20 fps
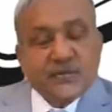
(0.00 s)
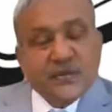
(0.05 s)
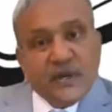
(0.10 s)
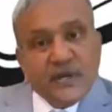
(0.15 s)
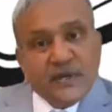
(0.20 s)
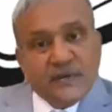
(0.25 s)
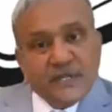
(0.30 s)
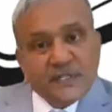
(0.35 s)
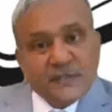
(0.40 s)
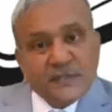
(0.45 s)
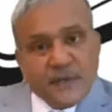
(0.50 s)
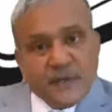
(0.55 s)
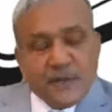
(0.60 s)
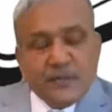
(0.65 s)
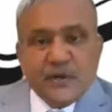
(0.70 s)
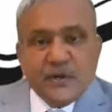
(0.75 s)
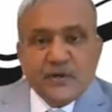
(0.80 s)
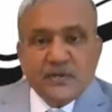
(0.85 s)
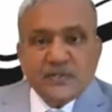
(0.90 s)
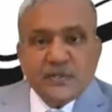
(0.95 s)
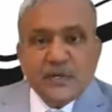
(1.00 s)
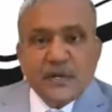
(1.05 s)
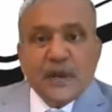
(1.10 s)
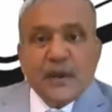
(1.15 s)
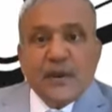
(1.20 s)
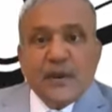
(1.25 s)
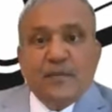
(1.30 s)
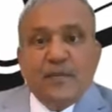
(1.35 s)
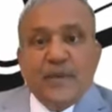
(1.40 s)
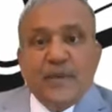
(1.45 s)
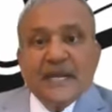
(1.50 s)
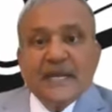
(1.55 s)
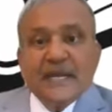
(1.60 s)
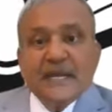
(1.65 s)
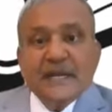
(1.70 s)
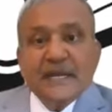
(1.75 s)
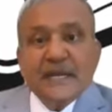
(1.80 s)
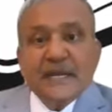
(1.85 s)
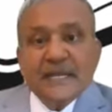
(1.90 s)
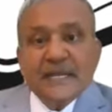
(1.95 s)
So it was proposed, but
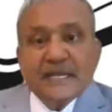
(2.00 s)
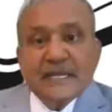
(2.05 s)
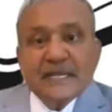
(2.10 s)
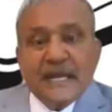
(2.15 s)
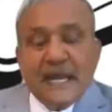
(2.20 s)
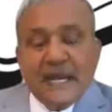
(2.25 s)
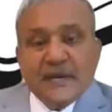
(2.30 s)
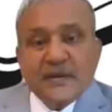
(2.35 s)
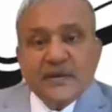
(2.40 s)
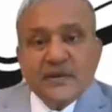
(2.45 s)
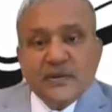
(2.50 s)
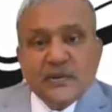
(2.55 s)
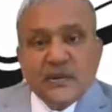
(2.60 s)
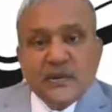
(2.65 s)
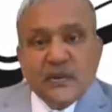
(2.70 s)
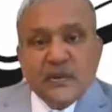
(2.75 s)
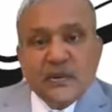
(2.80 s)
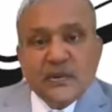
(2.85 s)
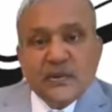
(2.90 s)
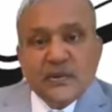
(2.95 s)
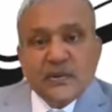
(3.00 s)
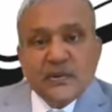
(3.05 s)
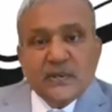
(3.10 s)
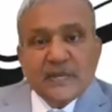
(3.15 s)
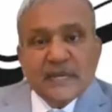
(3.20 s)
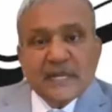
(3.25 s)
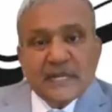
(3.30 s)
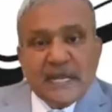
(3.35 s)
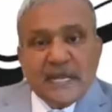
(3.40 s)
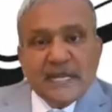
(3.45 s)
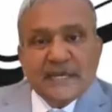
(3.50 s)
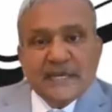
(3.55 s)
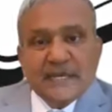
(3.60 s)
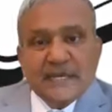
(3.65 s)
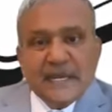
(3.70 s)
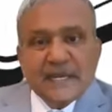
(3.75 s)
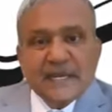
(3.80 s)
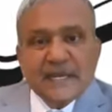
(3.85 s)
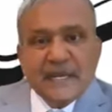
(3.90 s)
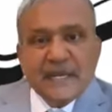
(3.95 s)
in that during that
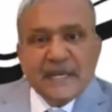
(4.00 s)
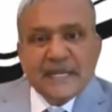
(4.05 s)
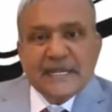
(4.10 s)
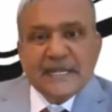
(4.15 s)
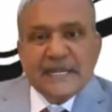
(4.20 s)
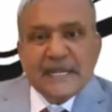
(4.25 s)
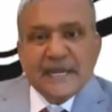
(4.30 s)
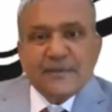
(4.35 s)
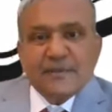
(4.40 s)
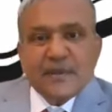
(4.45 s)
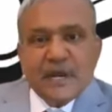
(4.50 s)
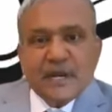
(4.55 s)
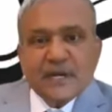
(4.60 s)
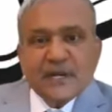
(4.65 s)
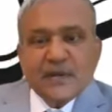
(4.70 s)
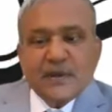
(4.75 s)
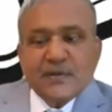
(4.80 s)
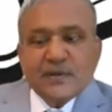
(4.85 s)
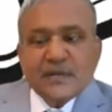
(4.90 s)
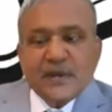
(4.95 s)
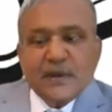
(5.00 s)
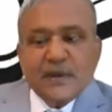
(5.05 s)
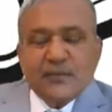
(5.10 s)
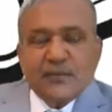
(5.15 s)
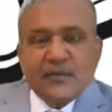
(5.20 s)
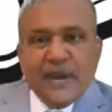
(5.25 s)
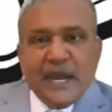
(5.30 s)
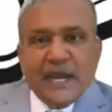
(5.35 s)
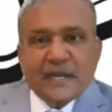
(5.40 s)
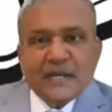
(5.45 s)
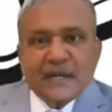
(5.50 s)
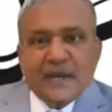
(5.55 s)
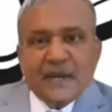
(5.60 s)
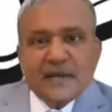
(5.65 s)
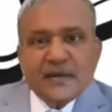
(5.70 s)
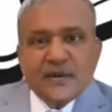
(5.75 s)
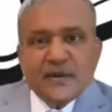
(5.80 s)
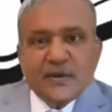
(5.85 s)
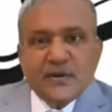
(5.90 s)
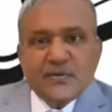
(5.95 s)
year, they brought out the VAT
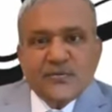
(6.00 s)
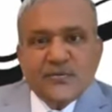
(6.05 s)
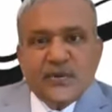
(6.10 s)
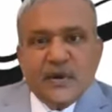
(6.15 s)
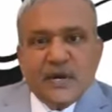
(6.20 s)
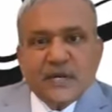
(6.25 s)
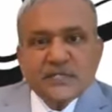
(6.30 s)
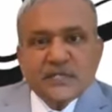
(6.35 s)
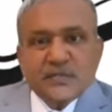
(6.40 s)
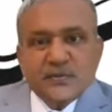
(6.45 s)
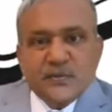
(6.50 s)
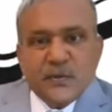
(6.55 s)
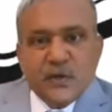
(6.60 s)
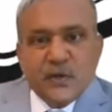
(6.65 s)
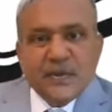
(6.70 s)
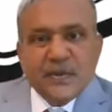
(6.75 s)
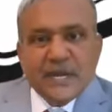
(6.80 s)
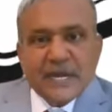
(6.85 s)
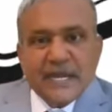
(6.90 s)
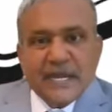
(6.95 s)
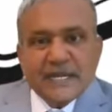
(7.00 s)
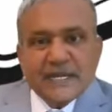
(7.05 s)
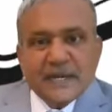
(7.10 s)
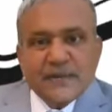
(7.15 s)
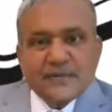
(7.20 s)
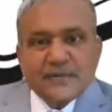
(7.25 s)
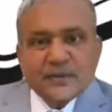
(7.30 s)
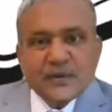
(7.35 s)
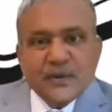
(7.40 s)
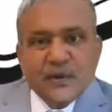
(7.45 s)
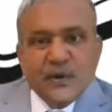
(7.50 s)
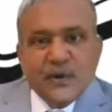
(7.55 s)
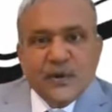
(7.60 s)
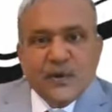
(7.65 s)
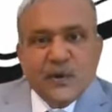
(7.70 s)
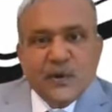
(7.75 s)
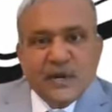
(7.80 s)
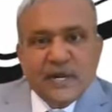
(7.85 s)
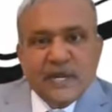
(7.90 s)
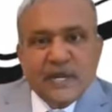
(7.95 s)
on fast moving items,
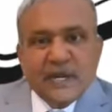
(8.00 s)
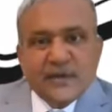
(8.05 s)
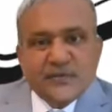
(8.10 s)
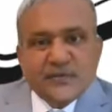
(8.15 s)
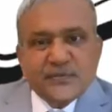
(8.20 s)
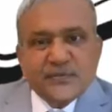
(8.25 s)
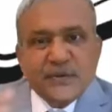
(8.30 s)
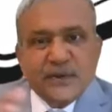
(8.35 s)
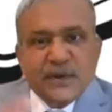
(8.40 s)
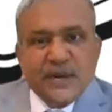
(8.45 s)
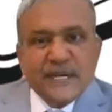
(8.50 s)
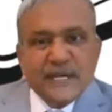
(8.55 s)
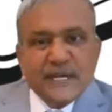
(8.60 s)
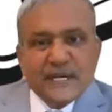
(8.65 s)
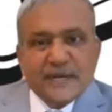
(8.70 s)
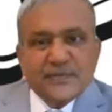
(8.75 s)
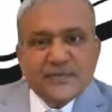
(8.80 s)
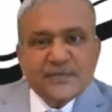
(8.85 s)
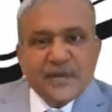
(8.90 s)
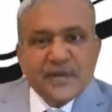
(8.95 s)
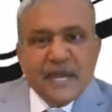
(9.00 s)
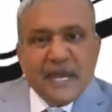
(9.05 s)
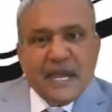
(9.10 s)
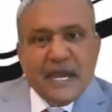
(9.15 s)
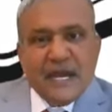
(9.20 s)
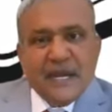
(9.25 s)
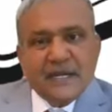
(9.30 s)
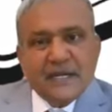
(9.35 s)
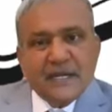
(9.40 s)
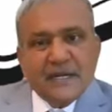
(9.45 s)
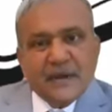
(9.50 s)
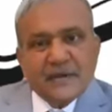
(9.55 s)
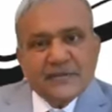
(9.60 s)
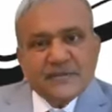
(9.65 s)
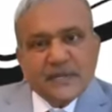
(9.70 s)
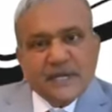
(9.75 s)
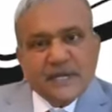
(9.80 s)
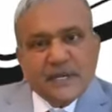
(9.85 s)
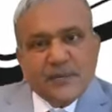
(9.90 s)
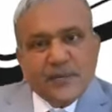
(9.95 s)
only on a few items. And
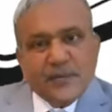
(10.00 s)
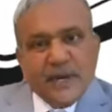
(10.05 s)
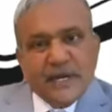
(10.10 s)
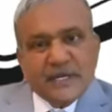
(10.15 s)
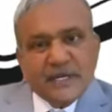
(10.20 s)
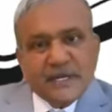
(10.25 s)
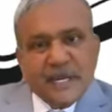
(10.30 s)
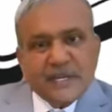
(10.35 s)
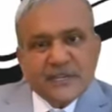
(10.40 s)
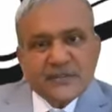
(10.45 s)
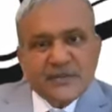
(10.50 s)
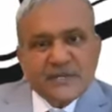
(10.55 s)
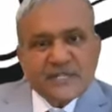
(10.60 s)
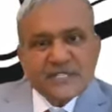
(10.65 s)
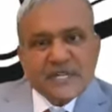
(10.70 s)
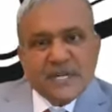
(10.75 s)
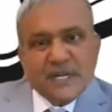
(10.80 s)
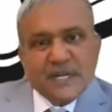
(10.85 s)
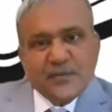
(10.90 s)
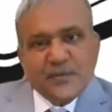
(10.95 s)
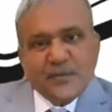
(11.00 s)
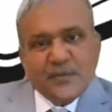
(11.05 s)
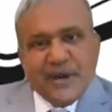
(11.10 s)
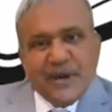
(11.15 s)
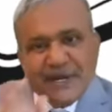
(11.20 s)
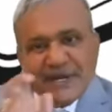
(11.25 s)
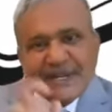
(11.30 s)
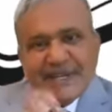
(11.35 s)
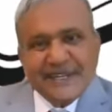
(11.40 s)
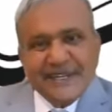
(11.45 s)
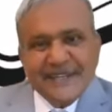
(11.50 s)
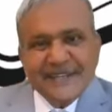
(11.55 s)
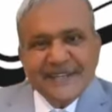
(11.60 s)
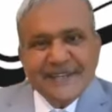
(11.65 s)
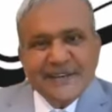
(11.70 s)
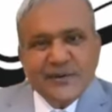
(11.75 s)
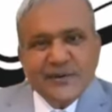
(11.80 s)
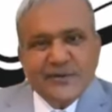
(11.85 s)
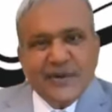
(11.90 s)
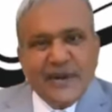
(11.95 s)
single point tax was there, partly
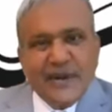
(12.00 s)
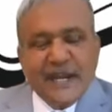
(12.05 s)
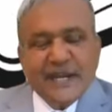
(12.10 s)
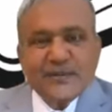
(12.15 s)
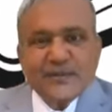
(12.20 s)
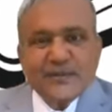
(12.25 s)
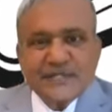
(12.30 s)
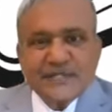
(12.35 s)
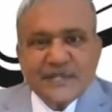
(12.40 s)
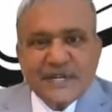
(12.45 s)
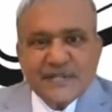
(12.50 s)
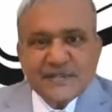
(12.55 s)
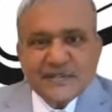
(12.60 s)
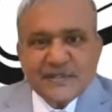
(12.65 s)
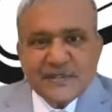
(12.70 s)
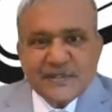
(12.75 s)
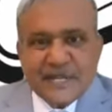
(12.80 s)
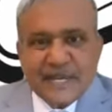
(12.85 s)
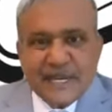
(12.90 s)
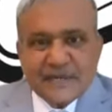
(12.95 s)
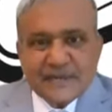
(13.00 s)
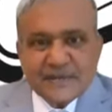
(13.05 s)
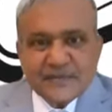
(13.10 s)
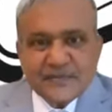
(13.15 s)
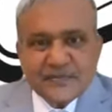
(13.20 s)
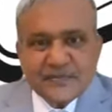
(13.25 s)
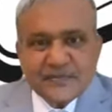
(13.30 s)
VAT was also there.